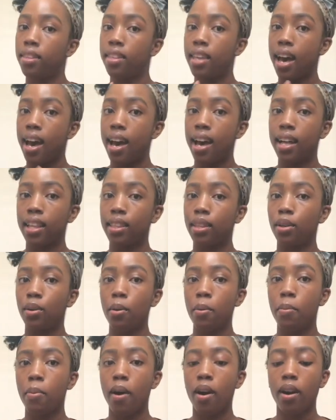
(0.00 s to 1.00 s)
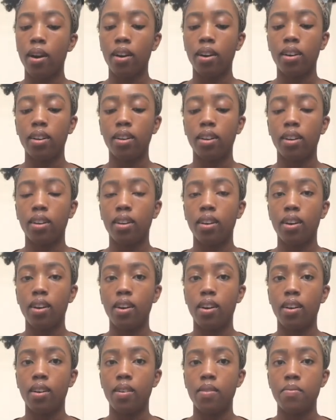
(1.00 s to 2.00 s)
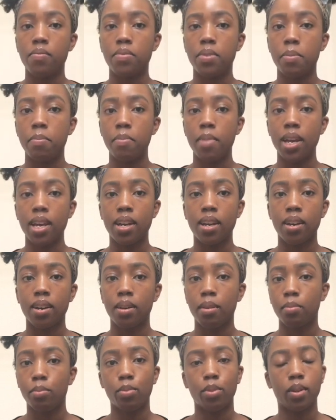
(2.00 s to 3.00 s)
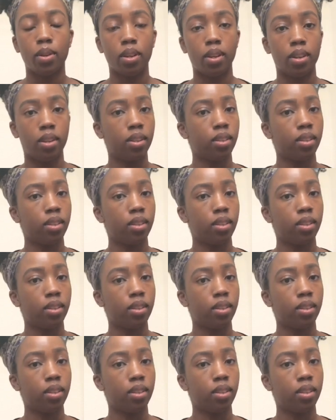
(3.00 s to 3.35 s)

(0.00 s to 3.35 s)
that little part of the makeup